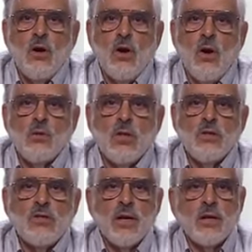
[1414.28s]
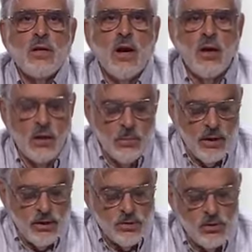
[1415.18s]
Only the second column
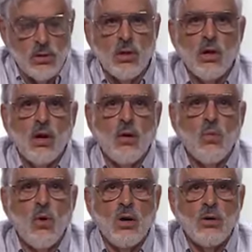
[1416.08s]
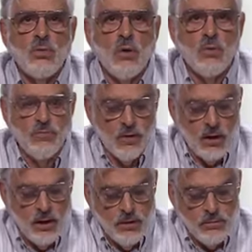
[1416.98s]
has a 1 in row
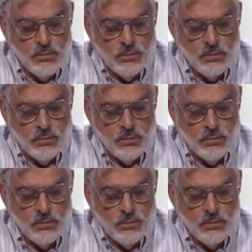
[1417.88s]
5,